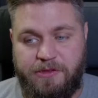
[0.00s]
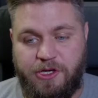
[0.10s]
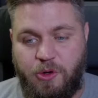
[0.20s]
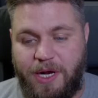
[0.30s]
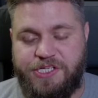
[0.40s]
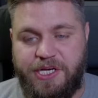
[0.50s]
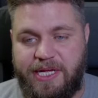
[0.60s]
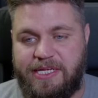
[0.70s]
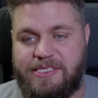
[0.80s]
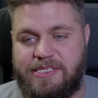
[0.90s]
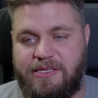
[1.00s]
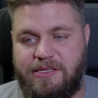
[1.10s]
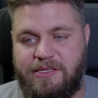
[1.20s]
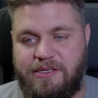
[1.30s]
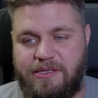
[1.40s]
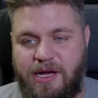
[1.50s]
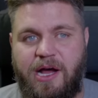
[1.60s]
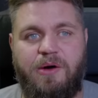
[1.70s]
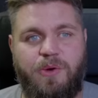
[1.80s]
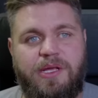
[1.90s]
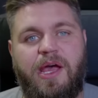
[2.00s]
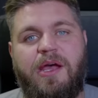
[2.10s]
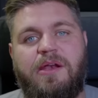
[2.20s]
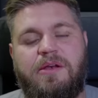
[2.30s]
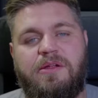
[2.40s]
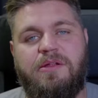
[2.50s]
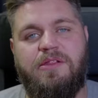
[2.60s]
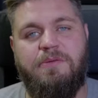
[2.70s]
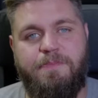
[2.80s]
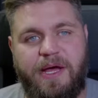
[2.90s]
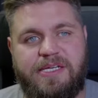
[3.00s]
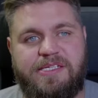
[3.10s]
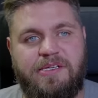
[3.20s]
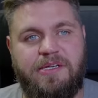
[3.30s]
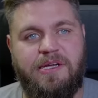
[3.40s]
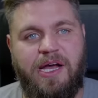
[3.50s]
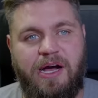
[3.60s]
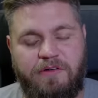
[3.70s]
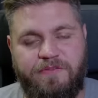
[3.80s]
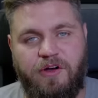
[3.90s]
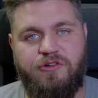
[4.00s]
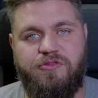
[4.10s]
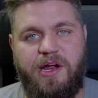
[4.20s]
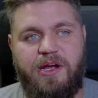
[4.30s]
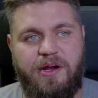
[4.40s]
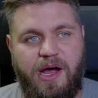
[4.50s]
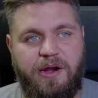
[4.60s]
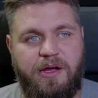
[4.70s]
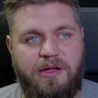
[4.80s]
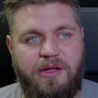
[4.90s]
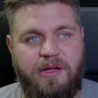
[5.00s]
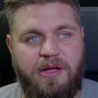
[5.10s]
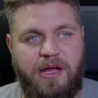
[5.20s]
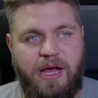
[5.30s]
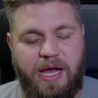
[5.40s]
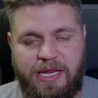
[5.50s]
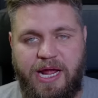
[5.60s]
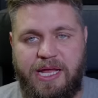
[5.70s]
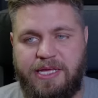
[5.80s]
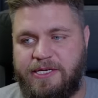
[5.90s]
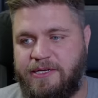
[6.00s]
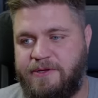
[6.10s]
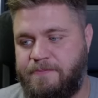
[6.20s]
The question is, are we getting the best out of Andre Onana at United?